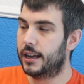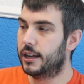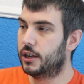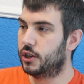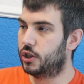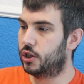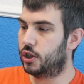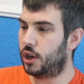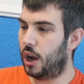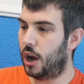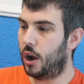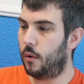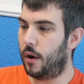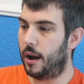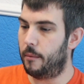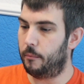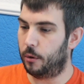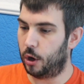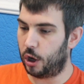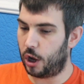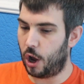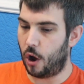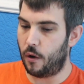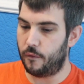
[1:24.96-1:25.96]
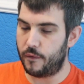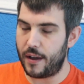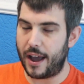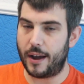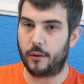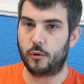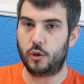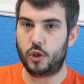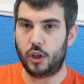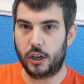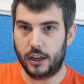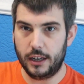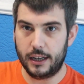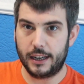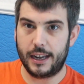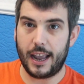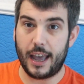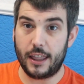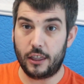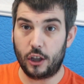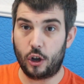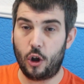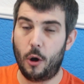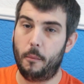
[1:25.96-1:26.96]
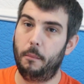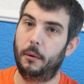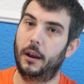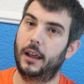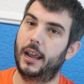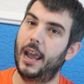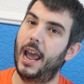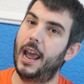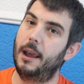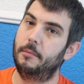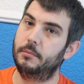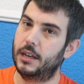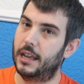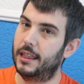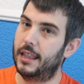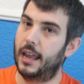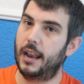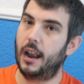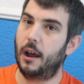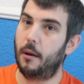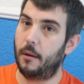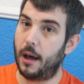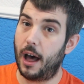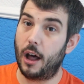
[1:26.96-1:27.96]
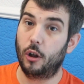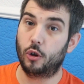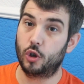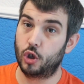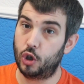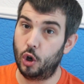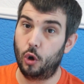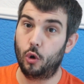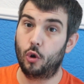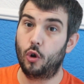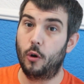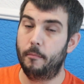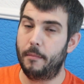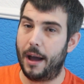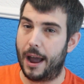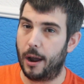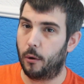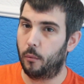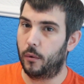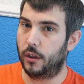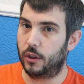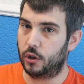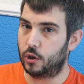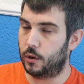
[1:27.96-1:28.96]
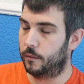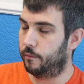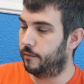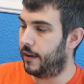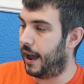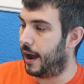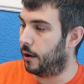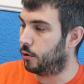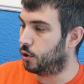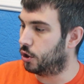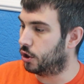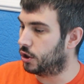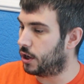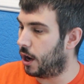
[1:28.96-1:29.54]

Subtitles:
So I'm going to go voucher, get the couple of games, and then I'll still come back with some voucher.